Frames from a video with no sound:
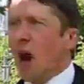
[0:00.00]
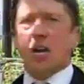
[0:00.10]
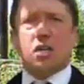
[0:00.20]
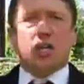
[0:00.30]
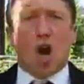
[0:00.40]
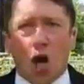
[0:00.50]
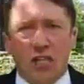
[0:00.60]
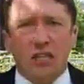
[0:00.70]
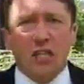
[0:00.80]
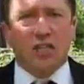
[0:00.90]
My
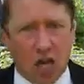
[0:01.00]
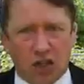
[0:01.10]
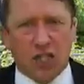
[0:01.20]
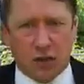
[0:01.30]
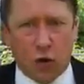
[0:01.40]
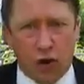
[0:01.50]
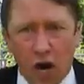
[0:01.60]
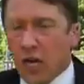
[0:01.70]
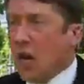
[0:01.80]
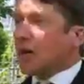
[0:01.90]
God, is the Duchess all right?